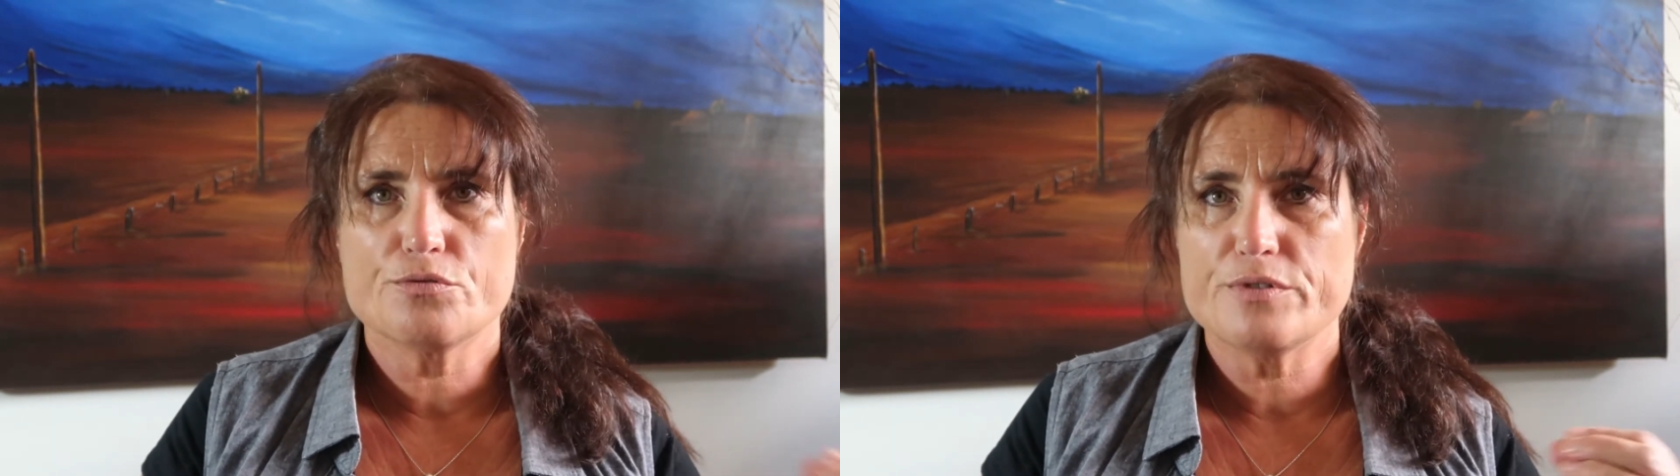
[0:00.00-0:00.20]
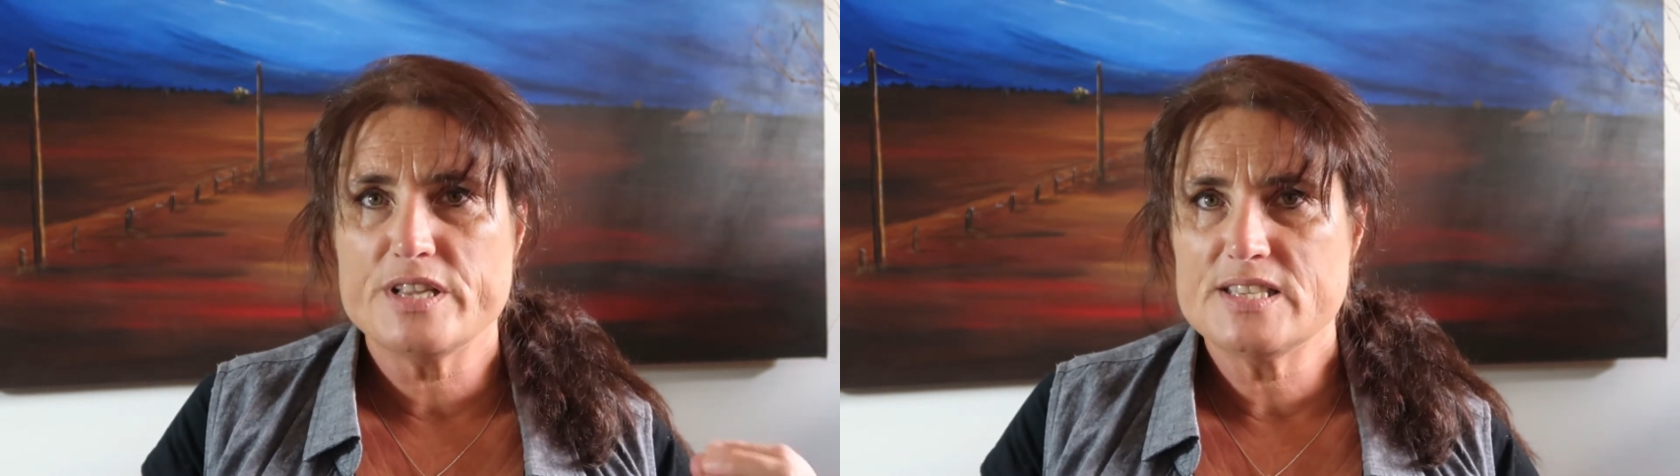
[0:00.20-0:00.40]

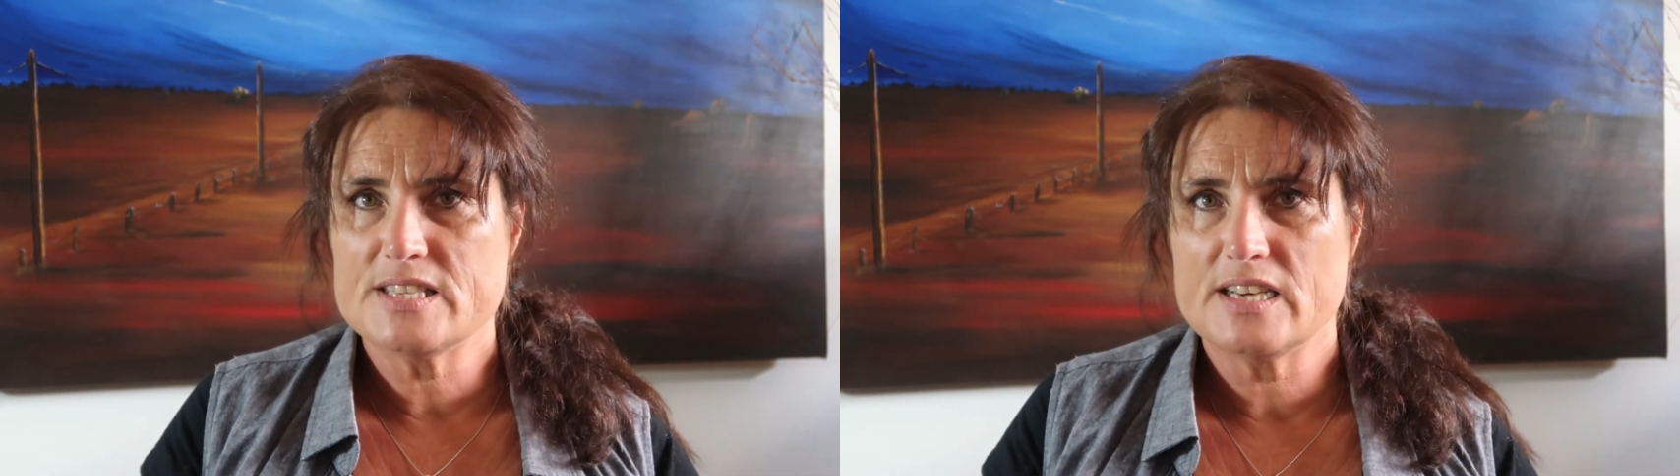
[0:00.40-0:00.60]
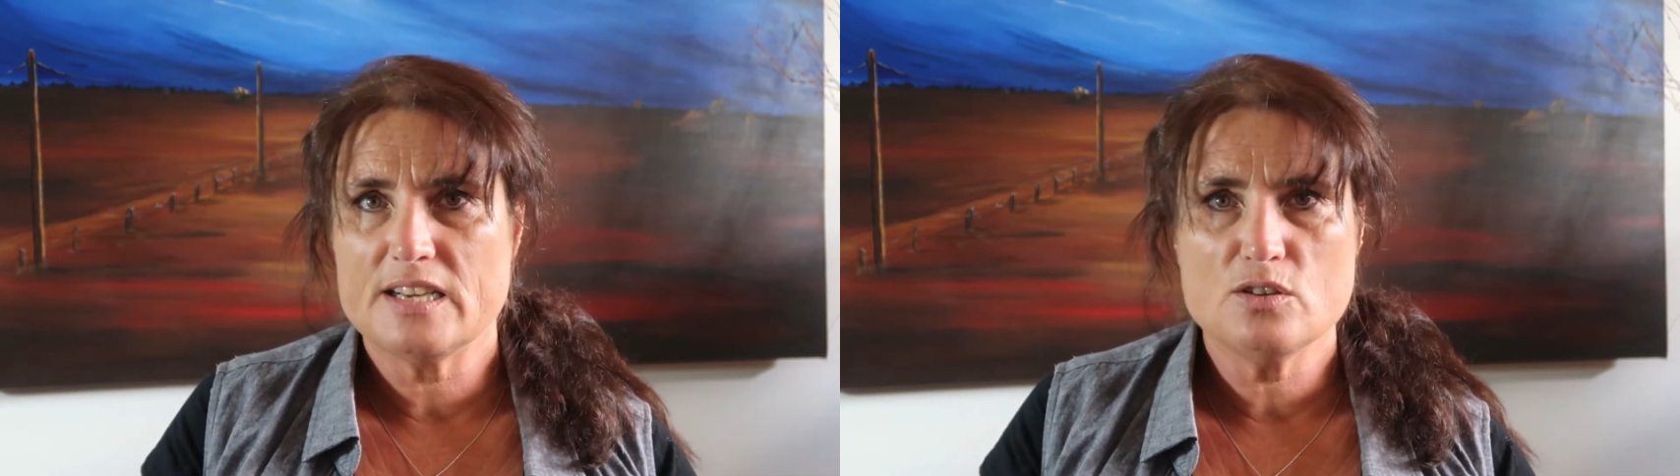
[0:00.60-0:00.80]

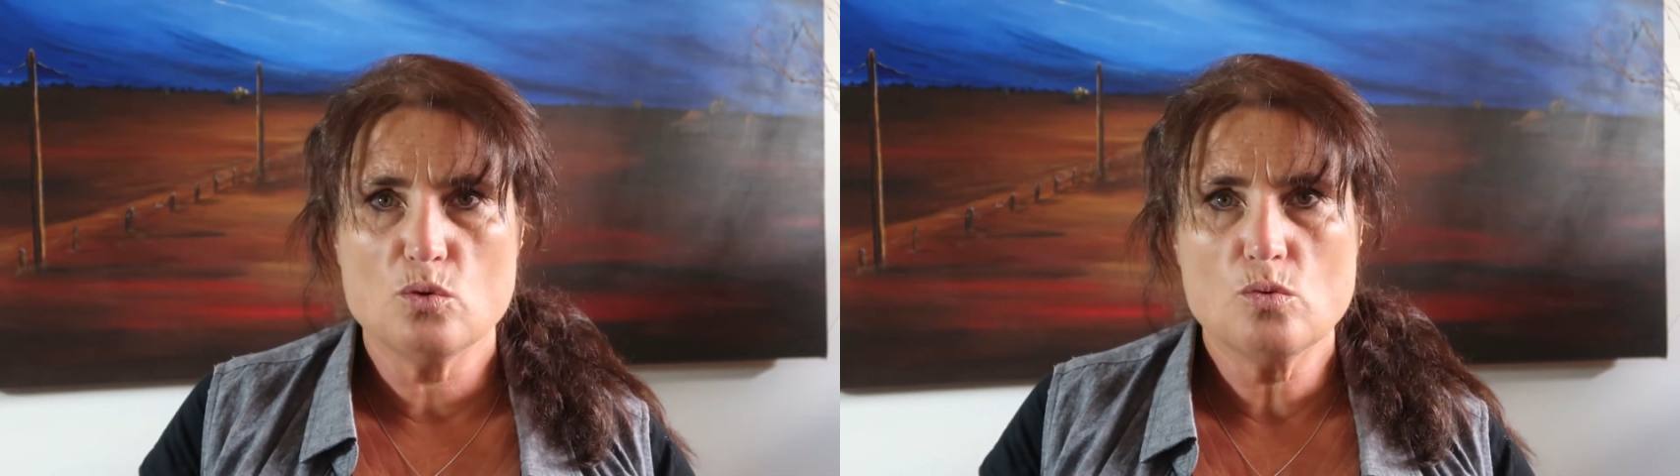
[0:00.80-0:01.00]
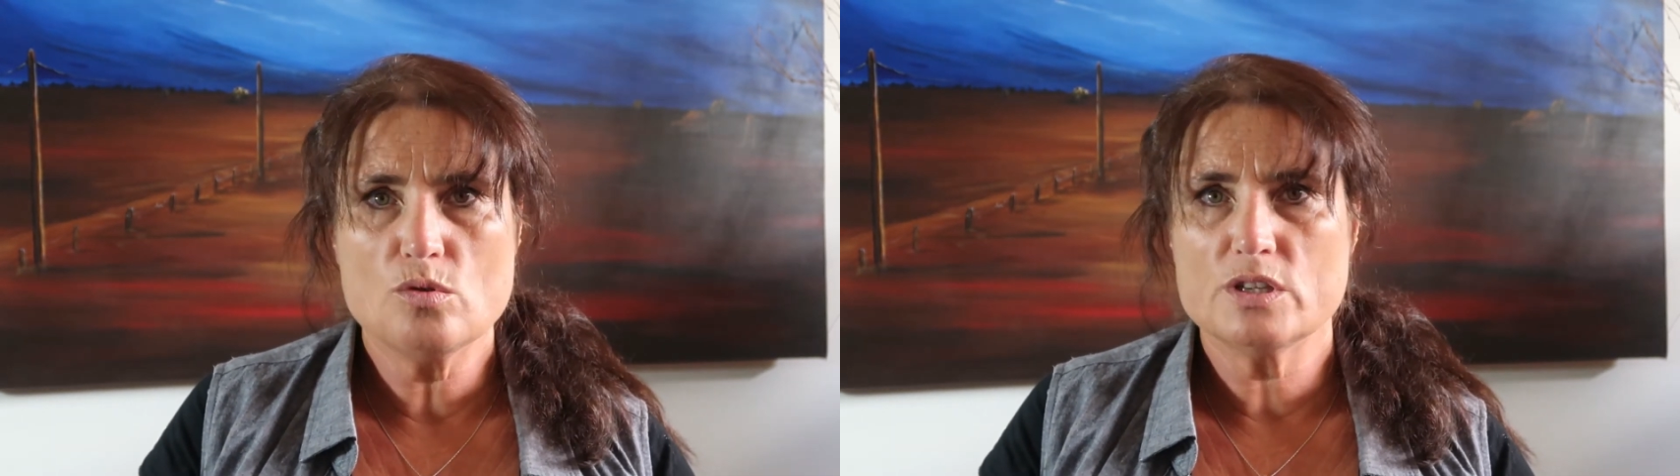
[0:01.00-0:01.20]
rinse it
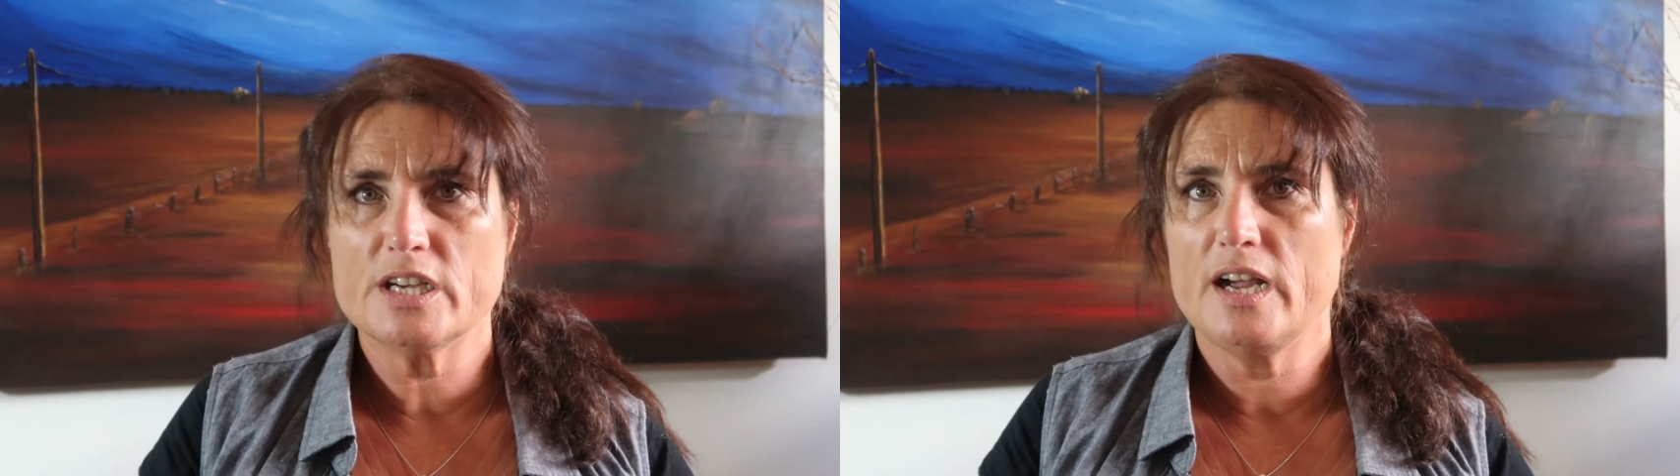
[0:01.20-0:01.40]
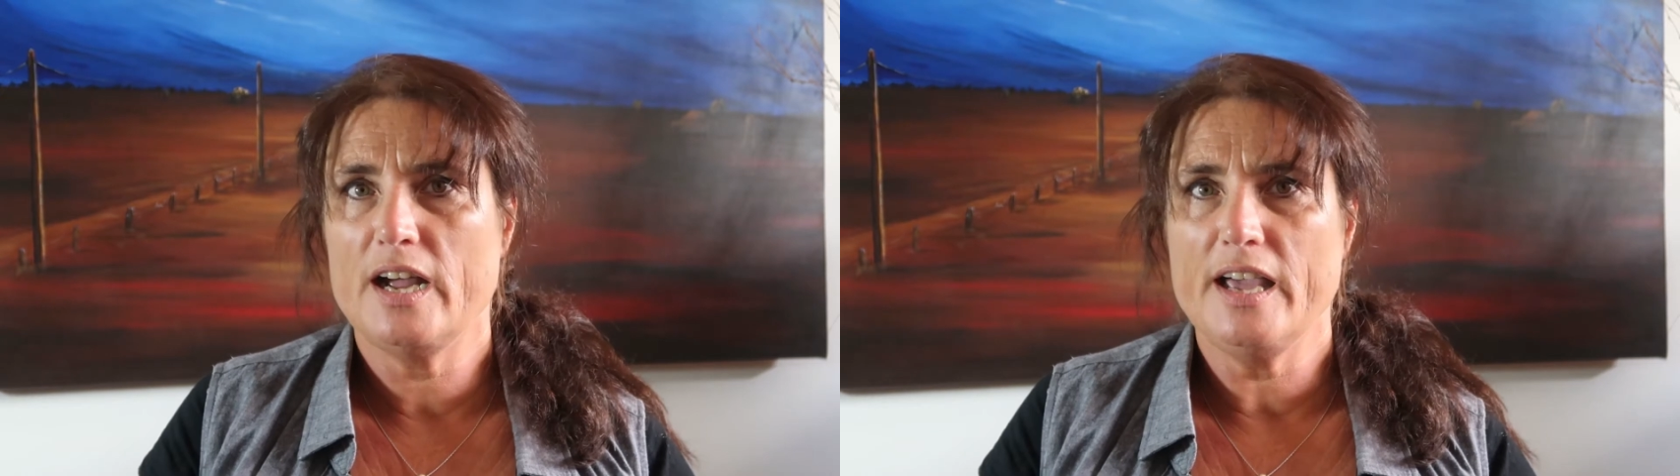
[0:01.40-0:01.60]
underwater
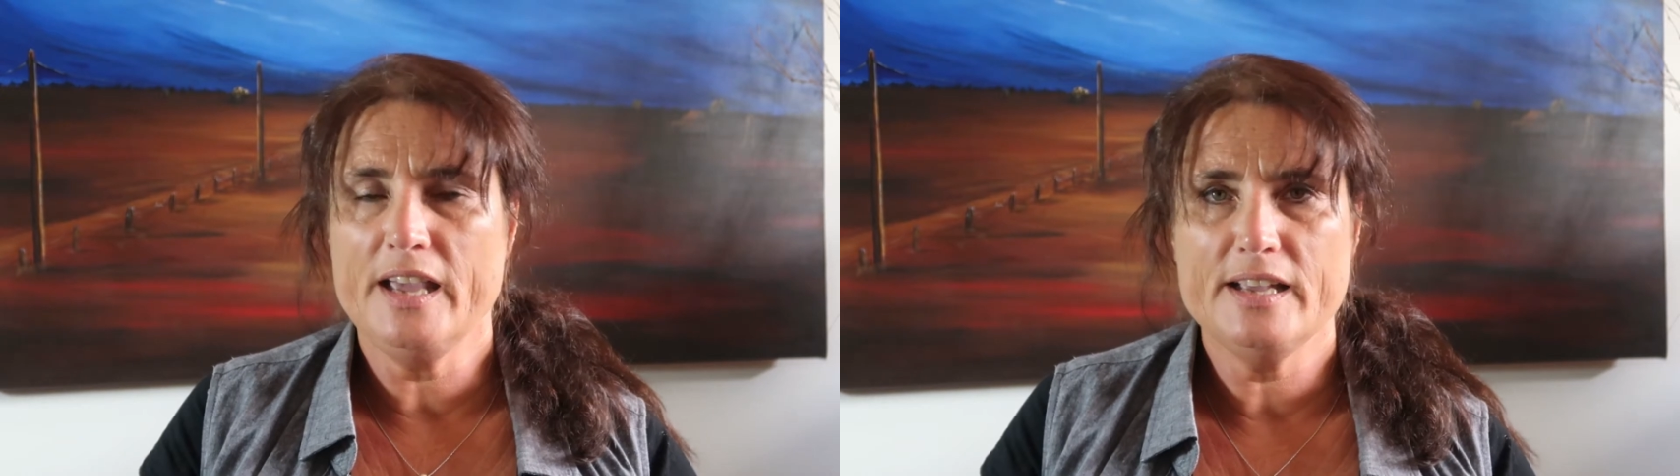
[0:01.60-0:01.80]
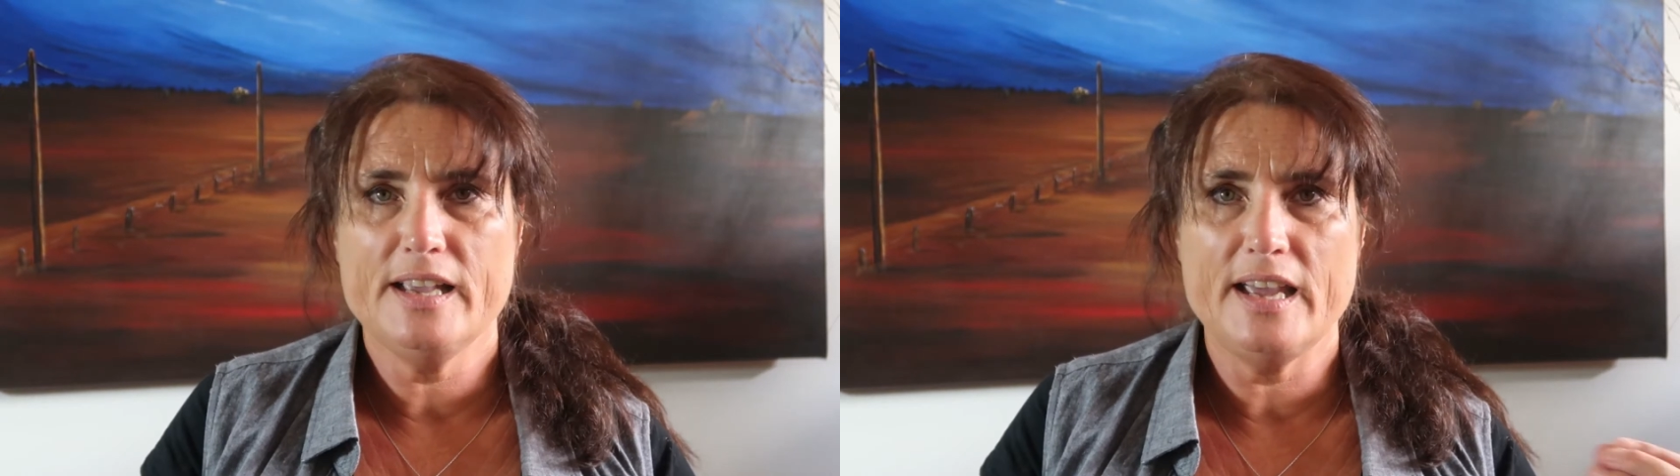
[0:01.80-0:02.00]

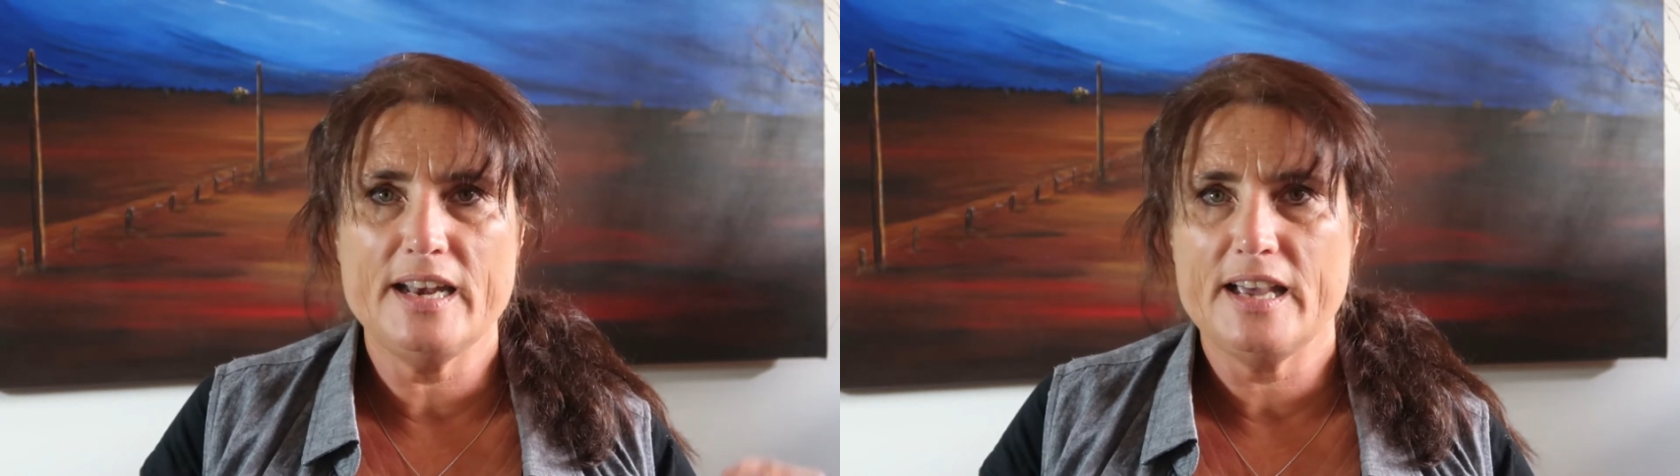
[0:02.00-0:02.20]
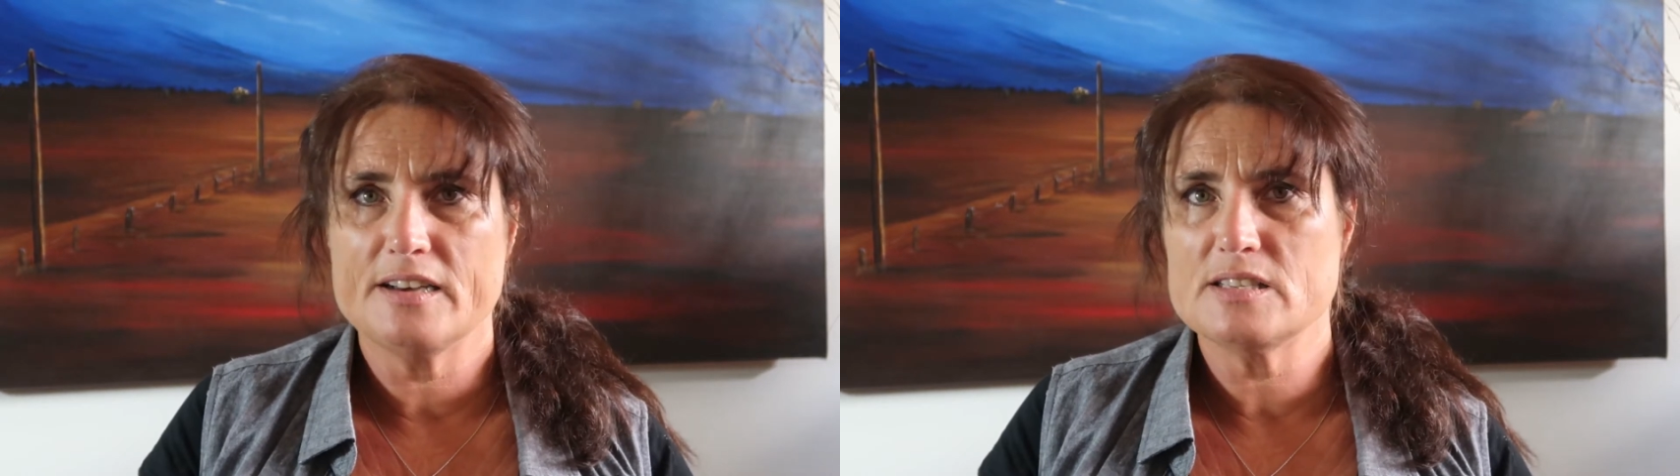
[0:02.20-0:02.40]
and
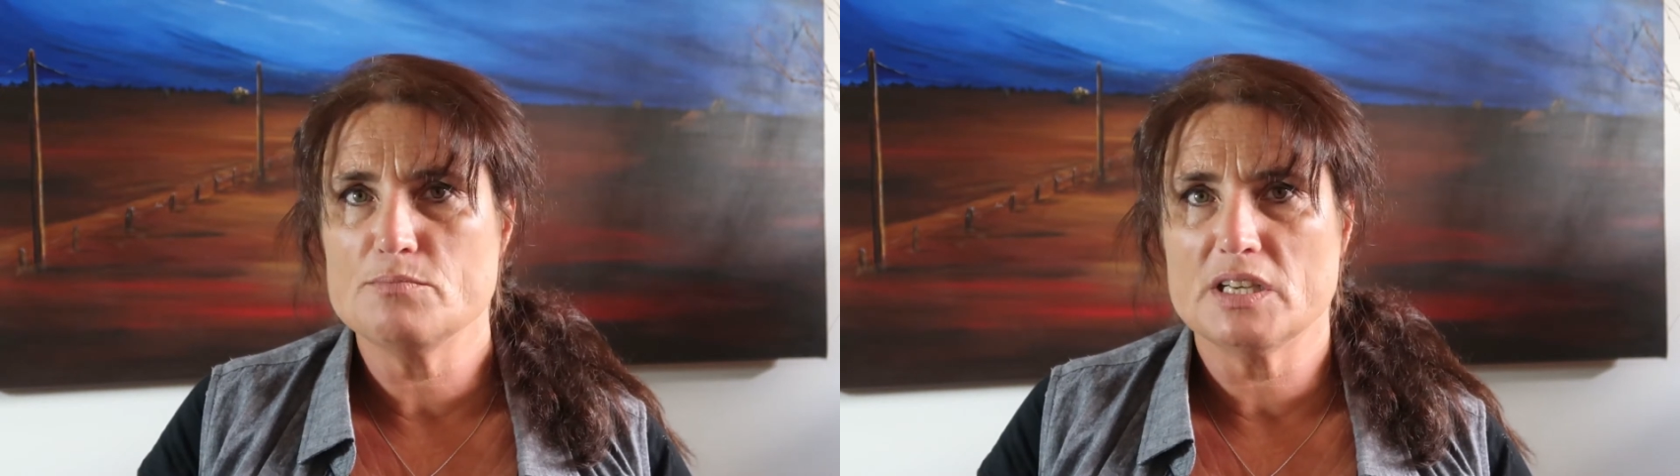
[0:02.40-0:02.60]
get out as